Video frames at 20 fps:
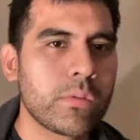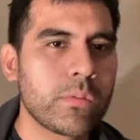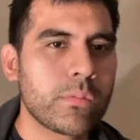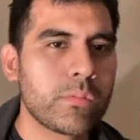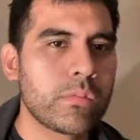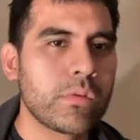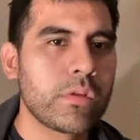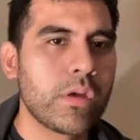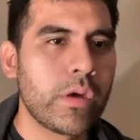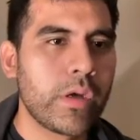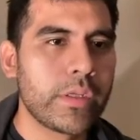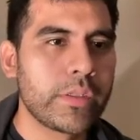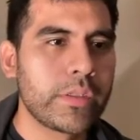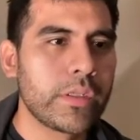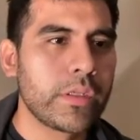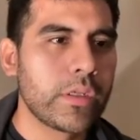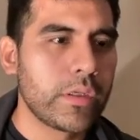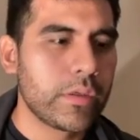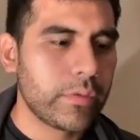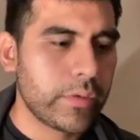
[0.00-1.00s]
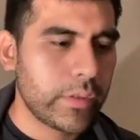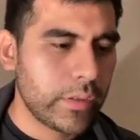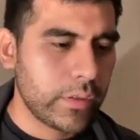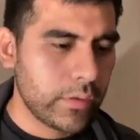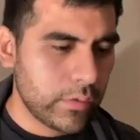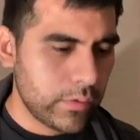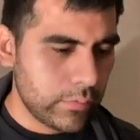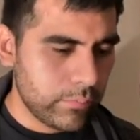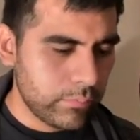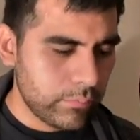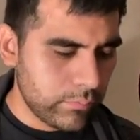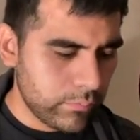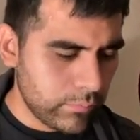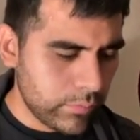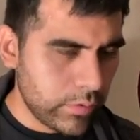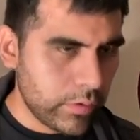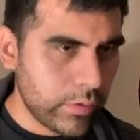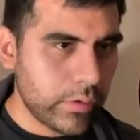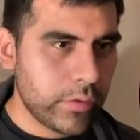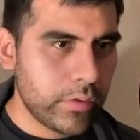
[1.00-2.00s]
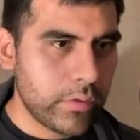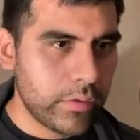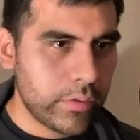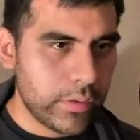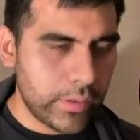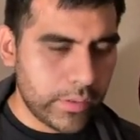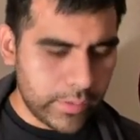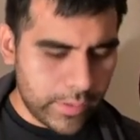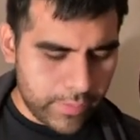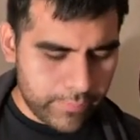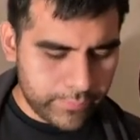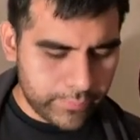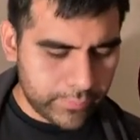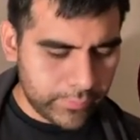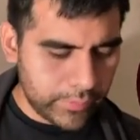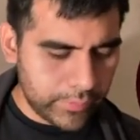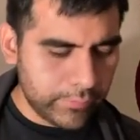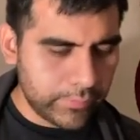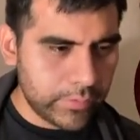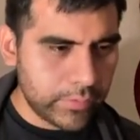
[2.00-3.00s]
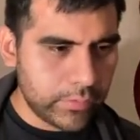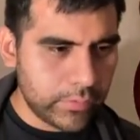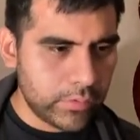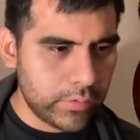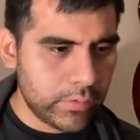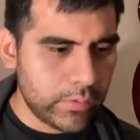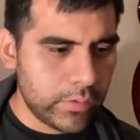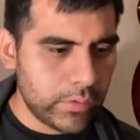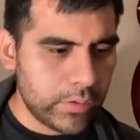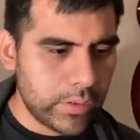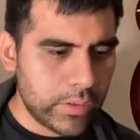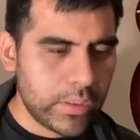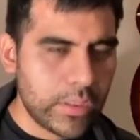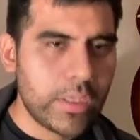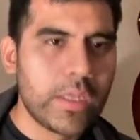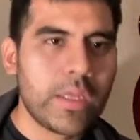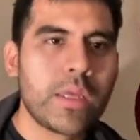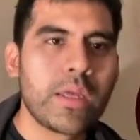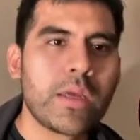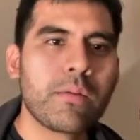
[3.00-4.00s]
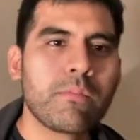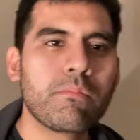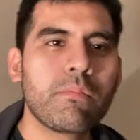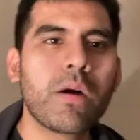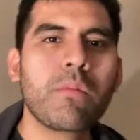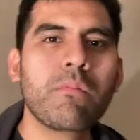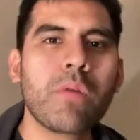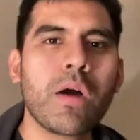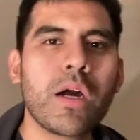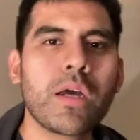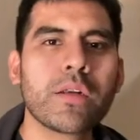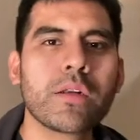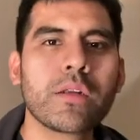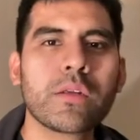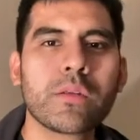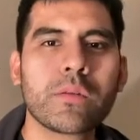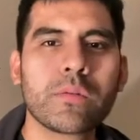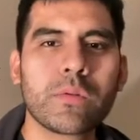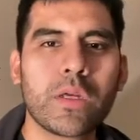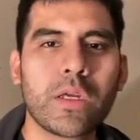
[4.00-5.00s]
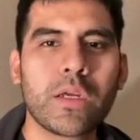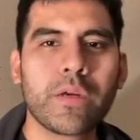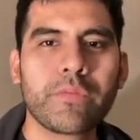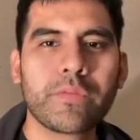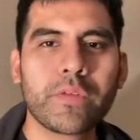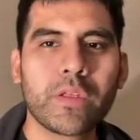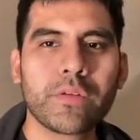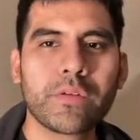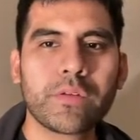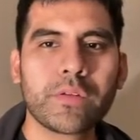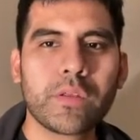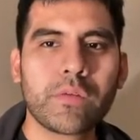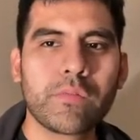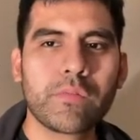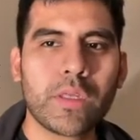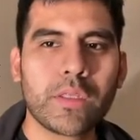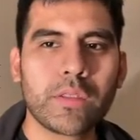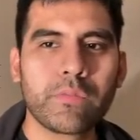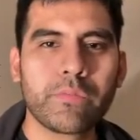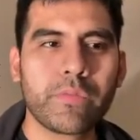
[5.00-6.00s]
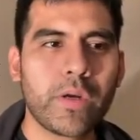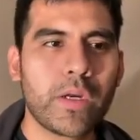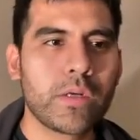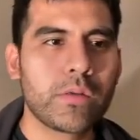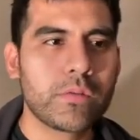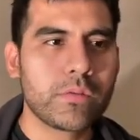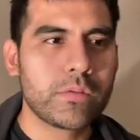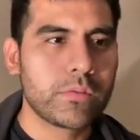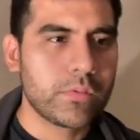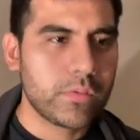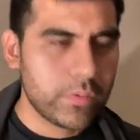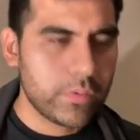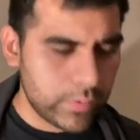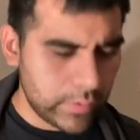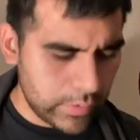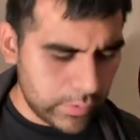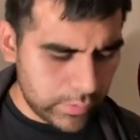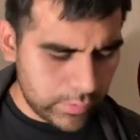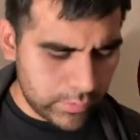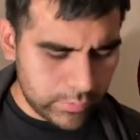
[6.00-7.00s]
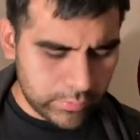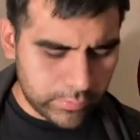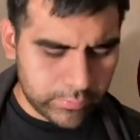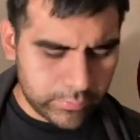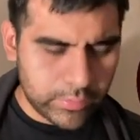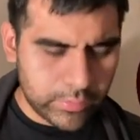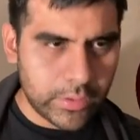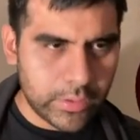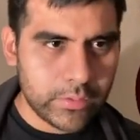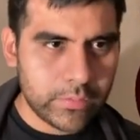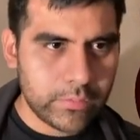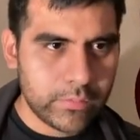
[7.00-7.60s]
No, I did not write. Oh, I haven't saved it. My bad. I have not saved that file. Okay, let's try it.